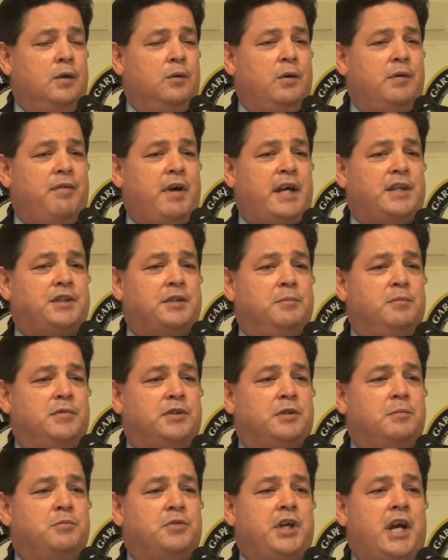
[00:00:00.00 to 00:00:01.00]
we've had
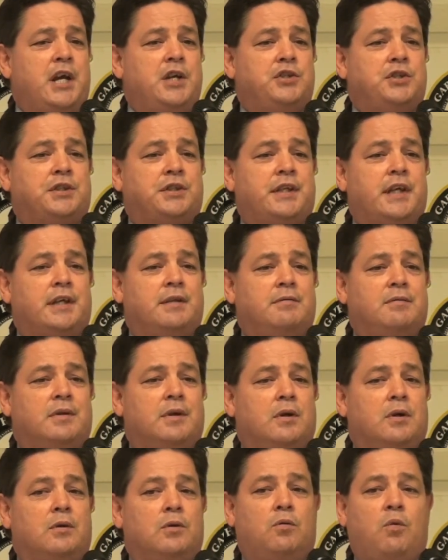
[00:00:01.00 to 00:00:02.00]
some changes
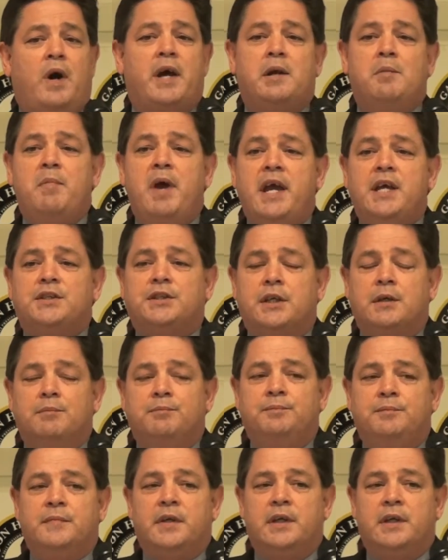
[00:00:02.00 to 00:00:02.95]
that are quite amazing.